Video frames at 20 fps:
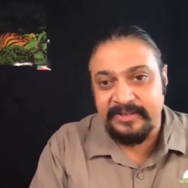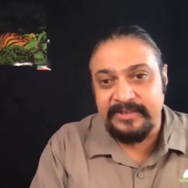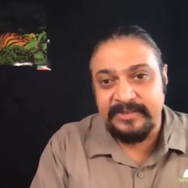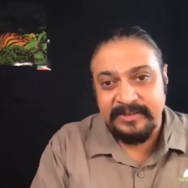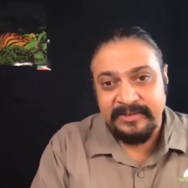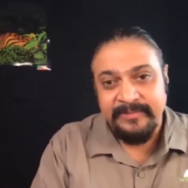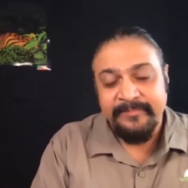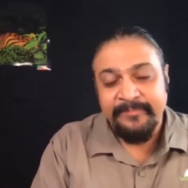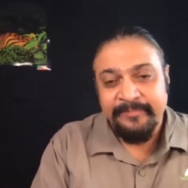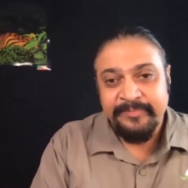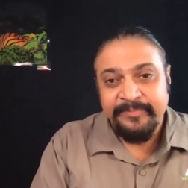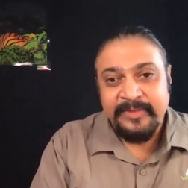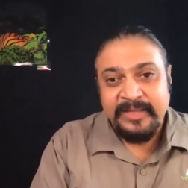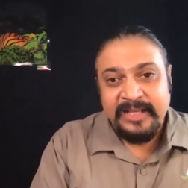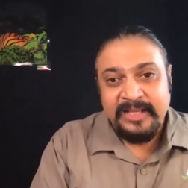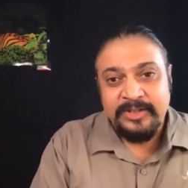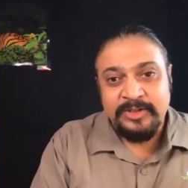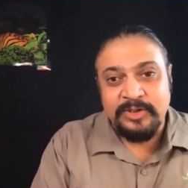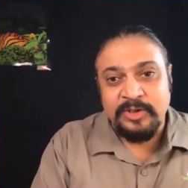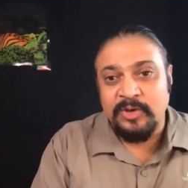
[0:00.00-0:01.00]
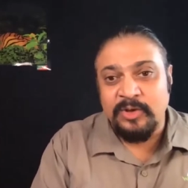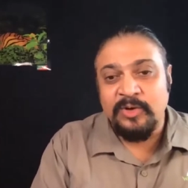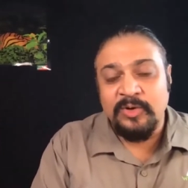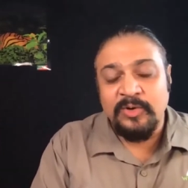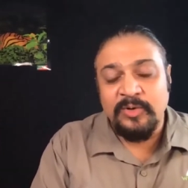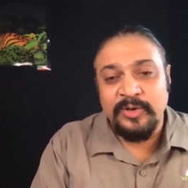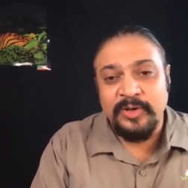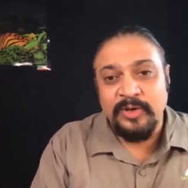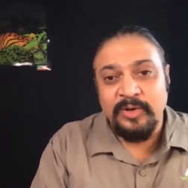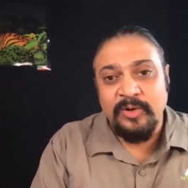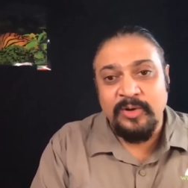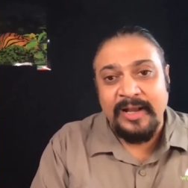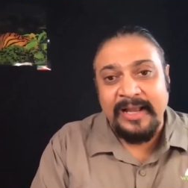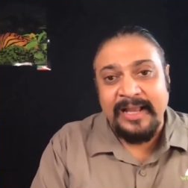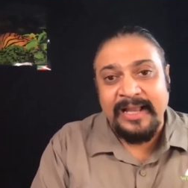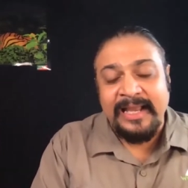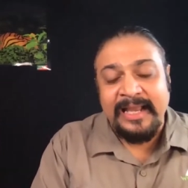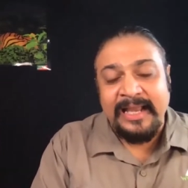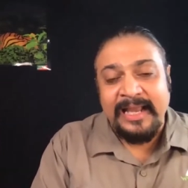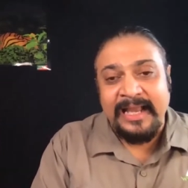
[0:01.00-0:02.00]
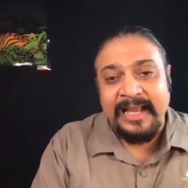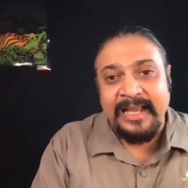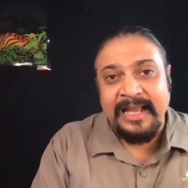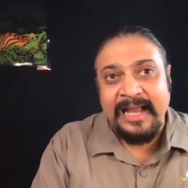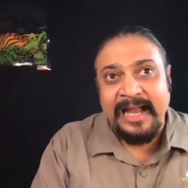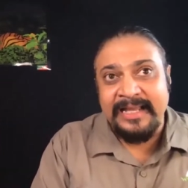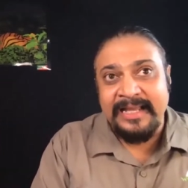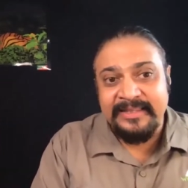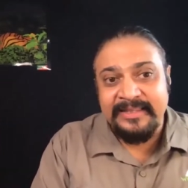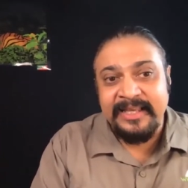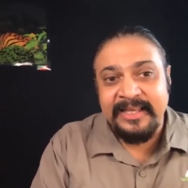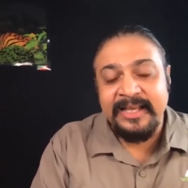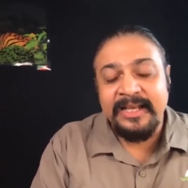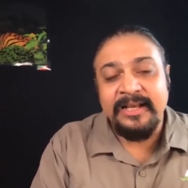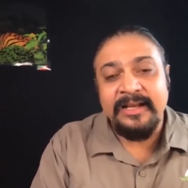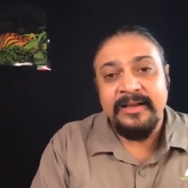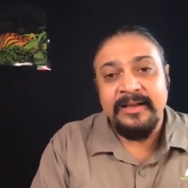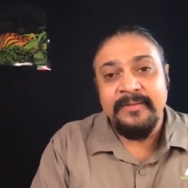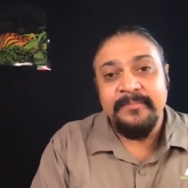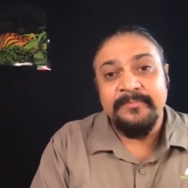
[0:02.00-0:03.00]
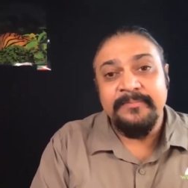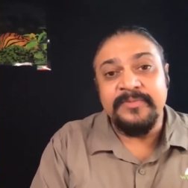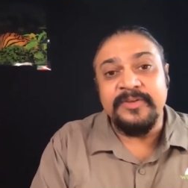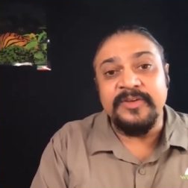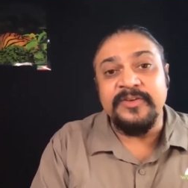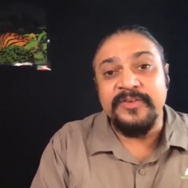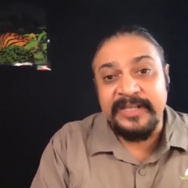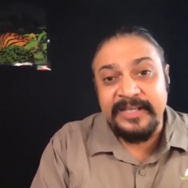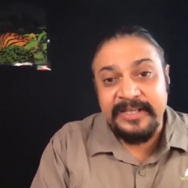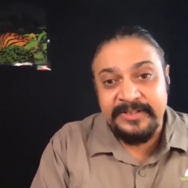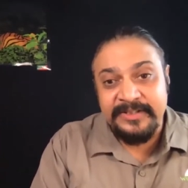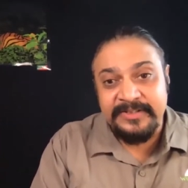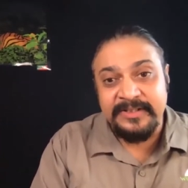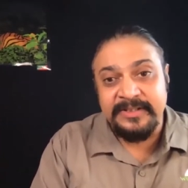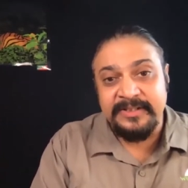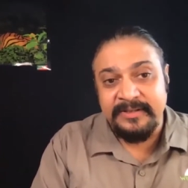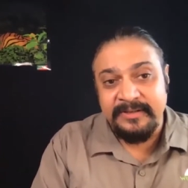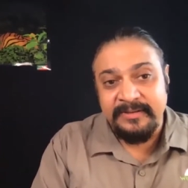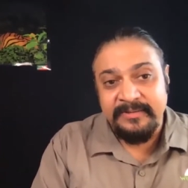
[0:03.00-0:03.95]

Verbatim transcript: Mm -hmm. So, you know, I, I, I, think the reason